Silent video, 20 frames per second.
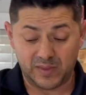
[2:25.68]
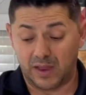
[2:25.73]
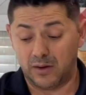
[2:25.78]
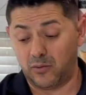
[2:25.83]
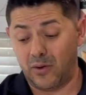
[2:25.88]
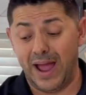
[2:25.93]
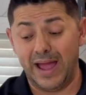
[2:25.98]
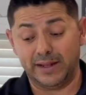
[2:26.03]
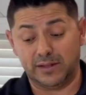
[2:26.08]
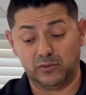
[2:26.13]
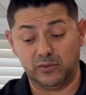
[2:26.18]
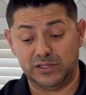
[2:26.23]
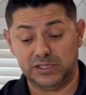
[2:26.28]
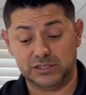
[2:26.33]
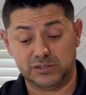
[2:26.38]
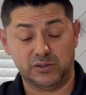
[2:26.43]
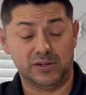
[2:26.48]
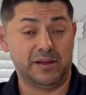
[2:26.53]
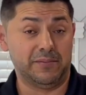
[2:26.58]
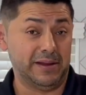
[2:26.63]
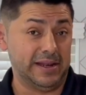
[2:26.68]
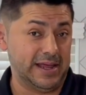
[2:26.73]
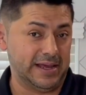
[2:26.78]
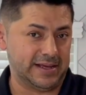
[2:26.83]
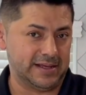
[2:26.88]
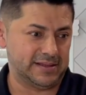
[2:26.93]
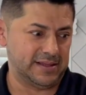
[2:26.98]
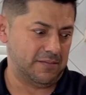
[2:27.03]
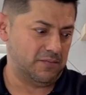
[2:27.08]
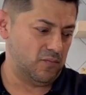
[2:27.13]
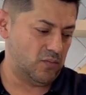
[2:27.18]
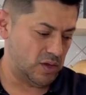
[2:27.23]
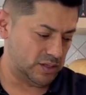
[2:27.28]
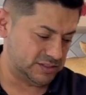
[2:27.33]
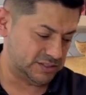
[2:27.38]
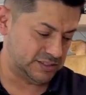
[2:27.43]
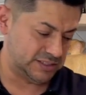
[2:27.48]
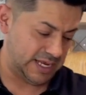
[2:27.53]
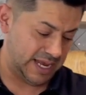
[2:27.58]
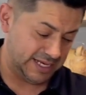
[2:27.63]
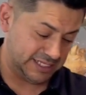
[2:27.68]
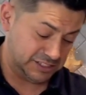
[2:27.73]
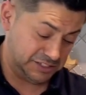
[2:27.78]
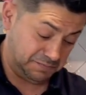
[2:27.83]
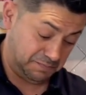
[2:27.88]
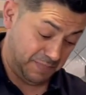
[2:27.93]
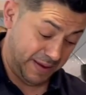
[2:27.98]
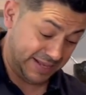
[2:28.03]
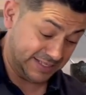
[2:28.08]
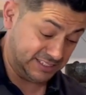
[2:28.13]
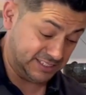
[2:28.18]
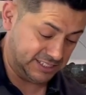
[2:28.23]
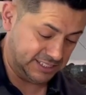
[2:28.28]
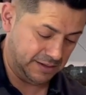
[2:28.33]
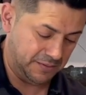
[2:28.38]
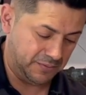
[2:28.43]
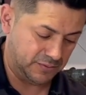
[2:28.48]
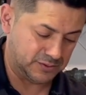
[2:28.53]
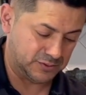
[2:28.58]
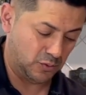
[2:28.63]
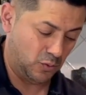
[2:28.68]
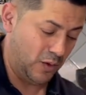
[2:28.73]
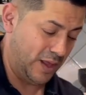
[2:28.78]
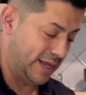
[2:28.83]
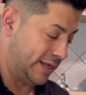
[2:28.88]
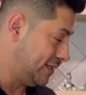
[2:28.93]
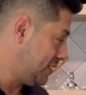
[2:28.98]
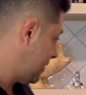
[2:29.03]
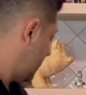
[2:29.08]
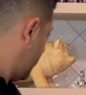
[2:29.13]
rye, which is going to be like the most expensive one.